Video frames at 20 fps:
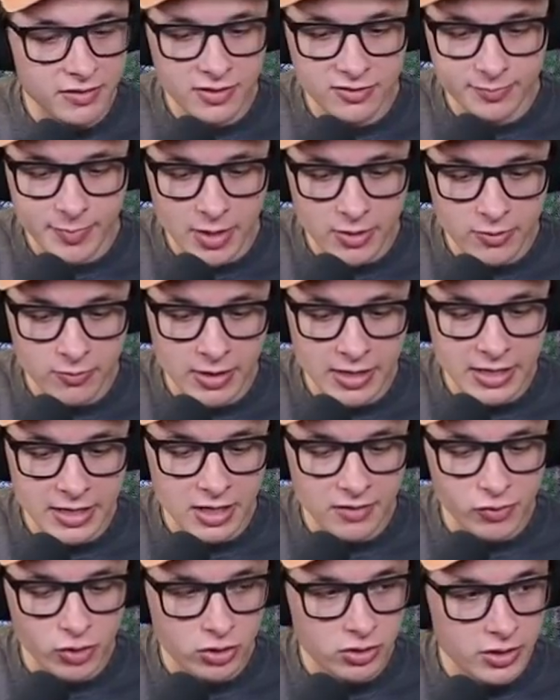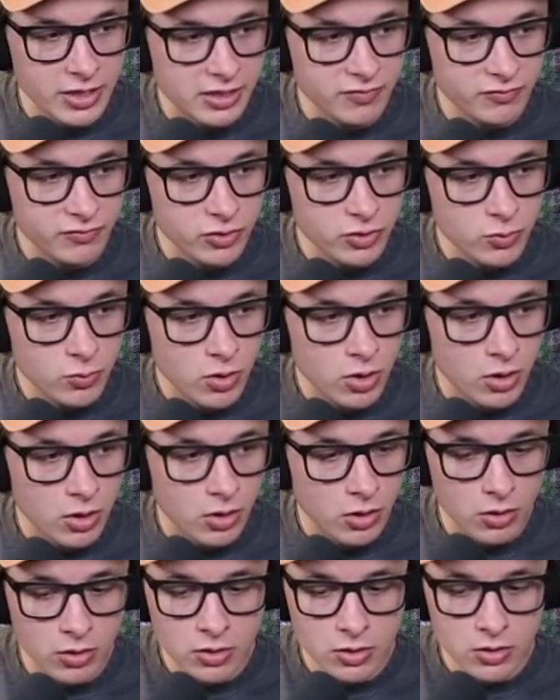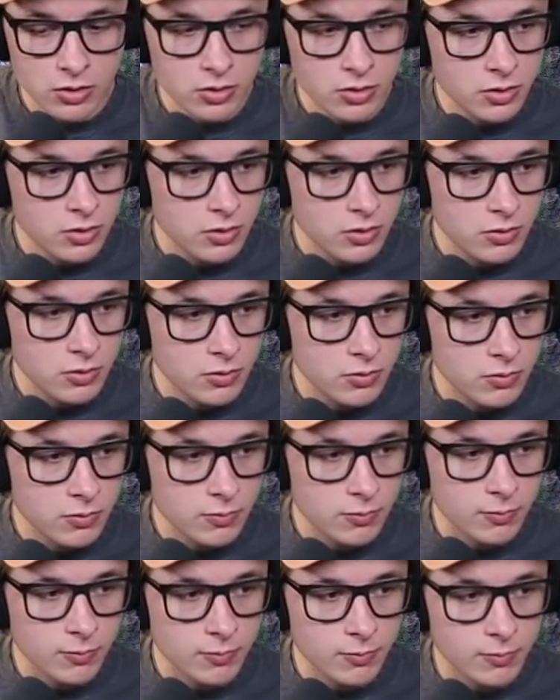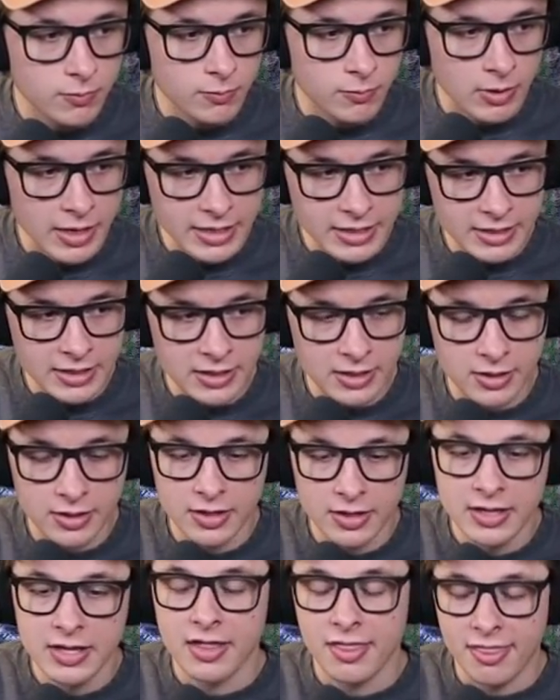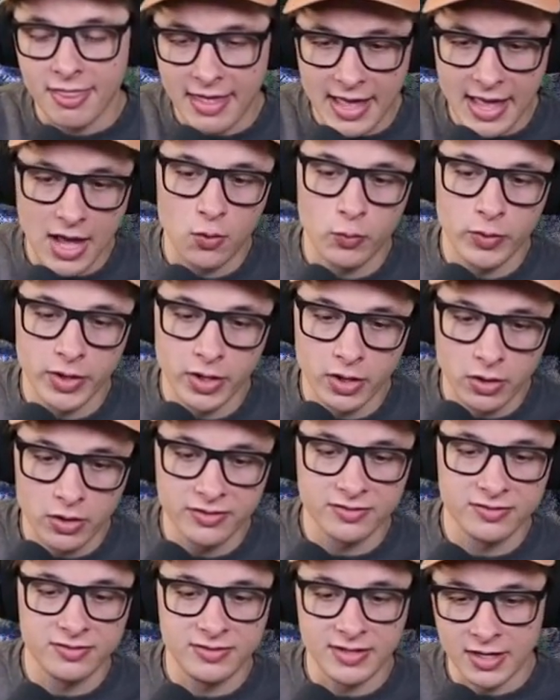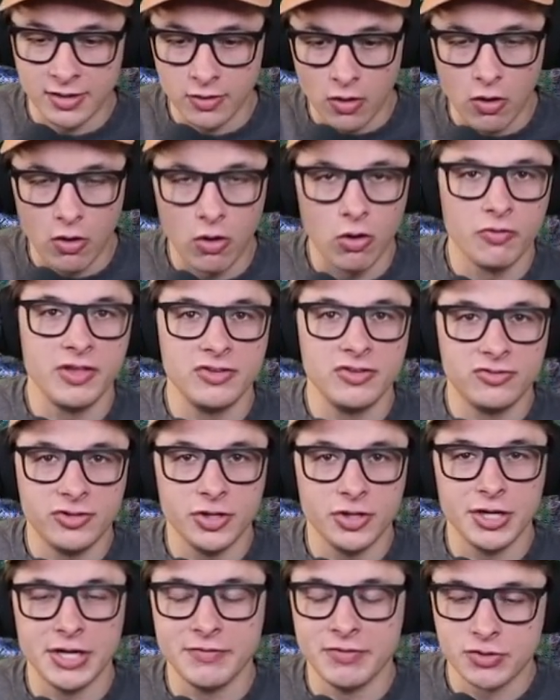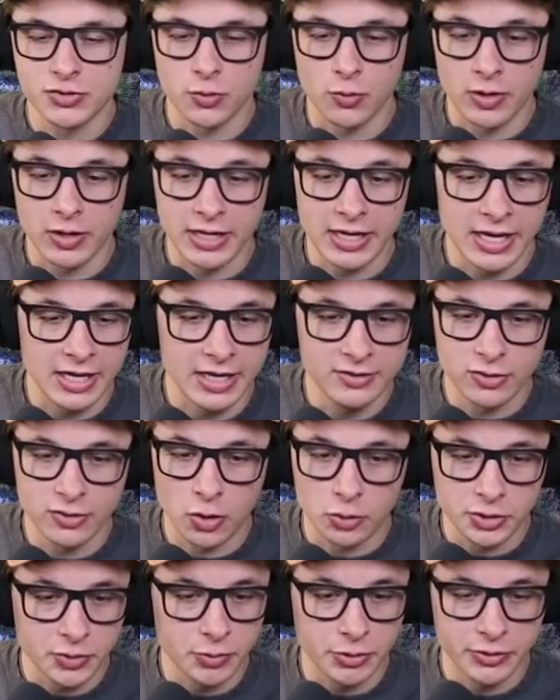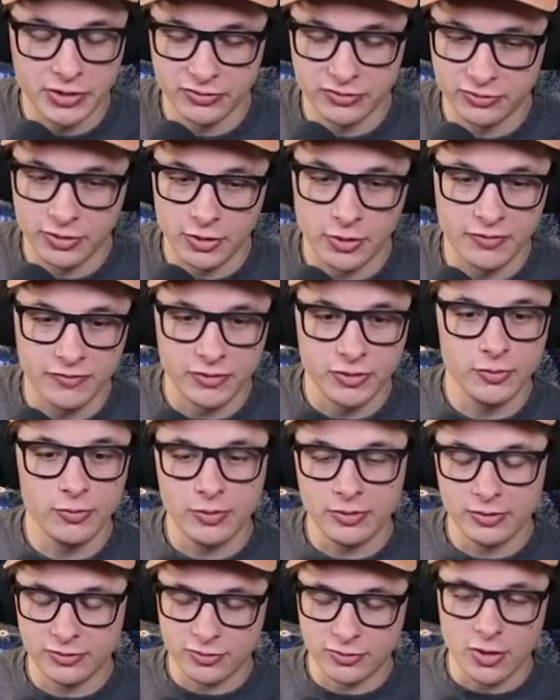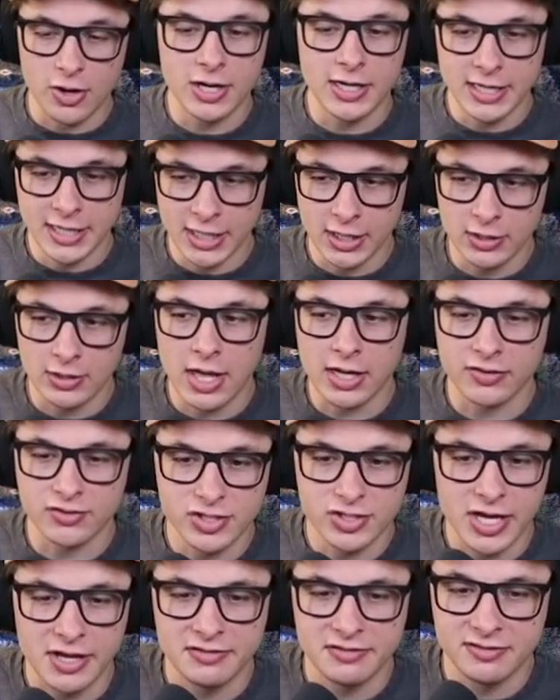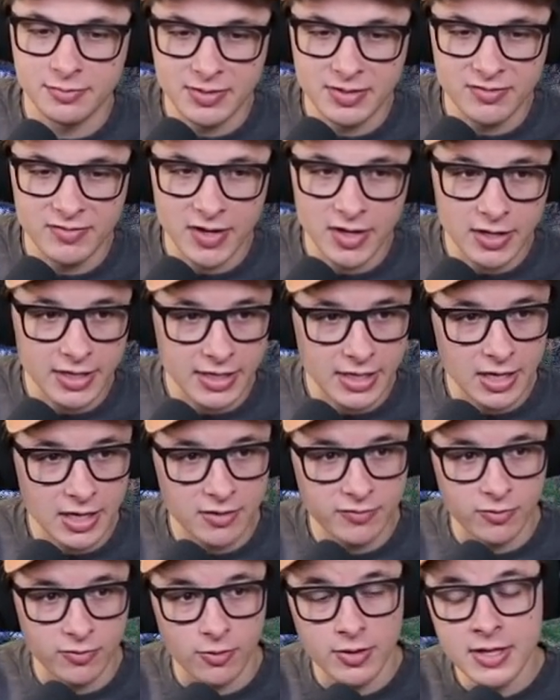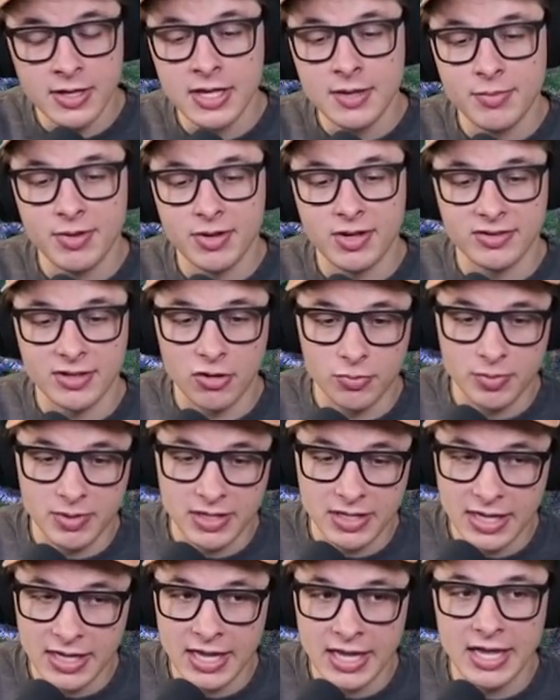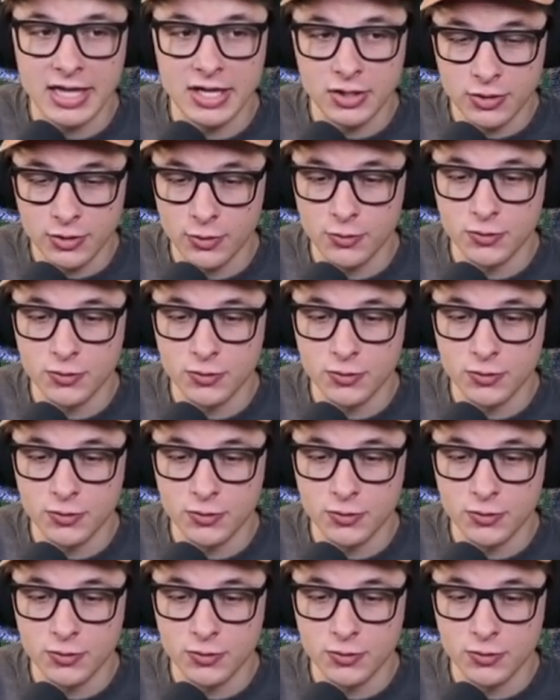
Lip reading: button right here, if you click view all right here, that will send all these to your inventory and totally ruin this. So if you start getting a lot of chests, be very careful because that would be a huge